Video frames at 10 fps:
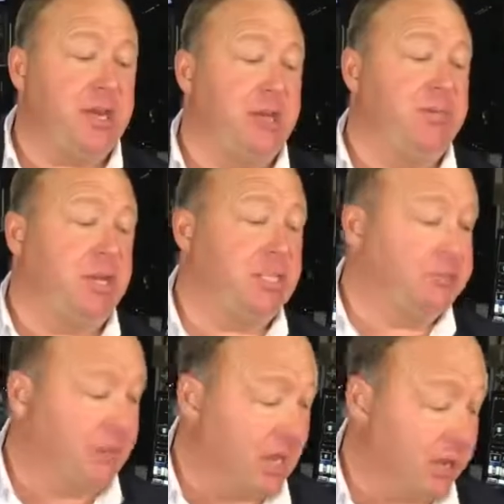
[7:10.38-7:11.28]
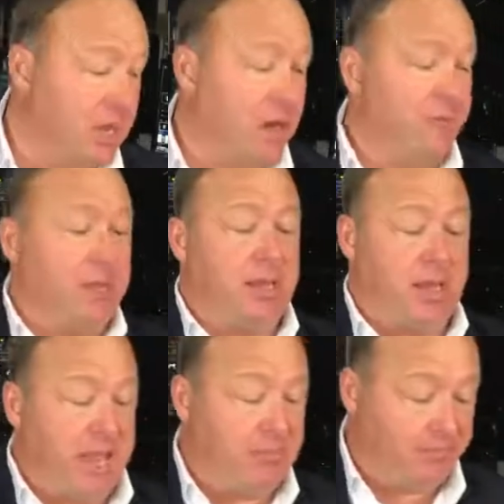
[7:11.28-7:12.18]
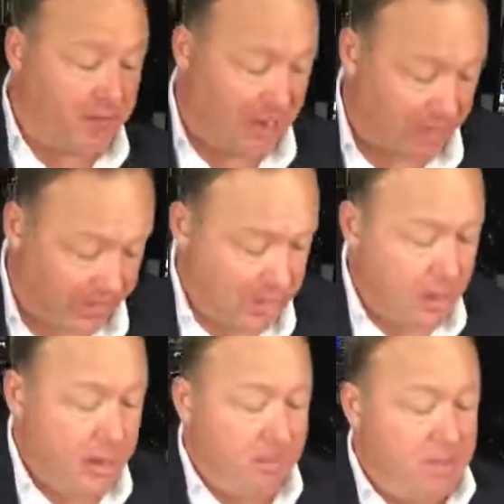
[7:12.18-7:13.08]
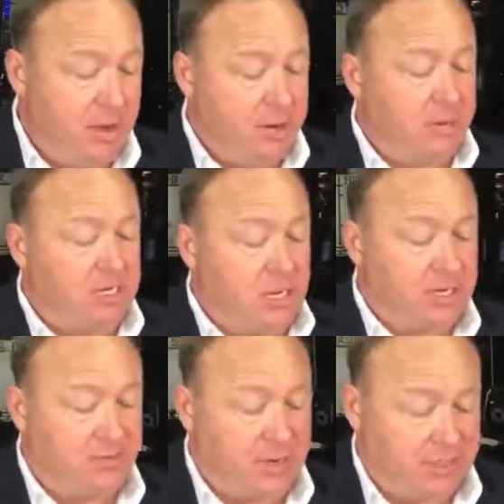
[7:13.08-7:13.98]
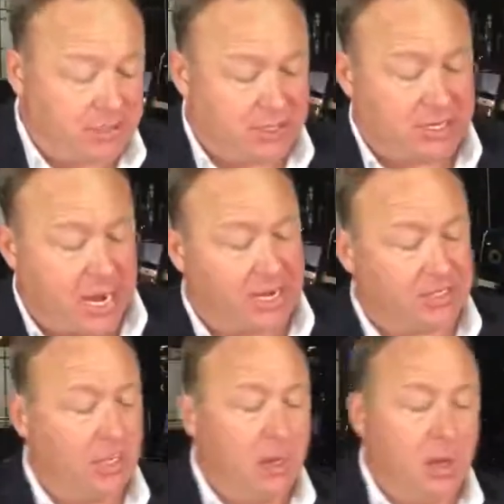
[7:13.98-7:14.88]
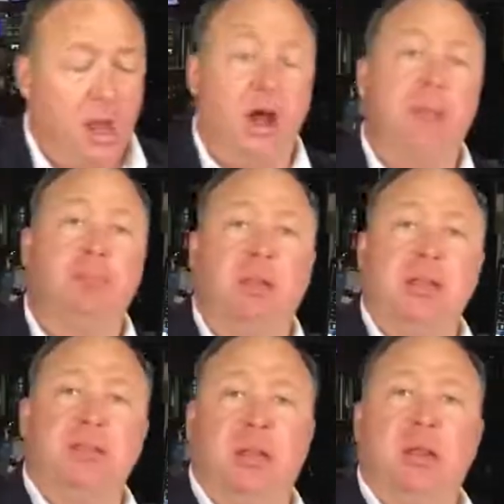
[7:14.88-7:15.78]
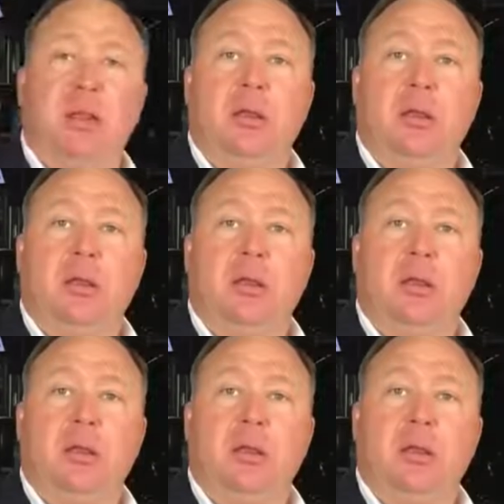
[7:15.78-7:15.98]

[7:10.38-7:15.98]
Dems explode over McCabe firing. Bitter Dems unleash vicious attacks on the president.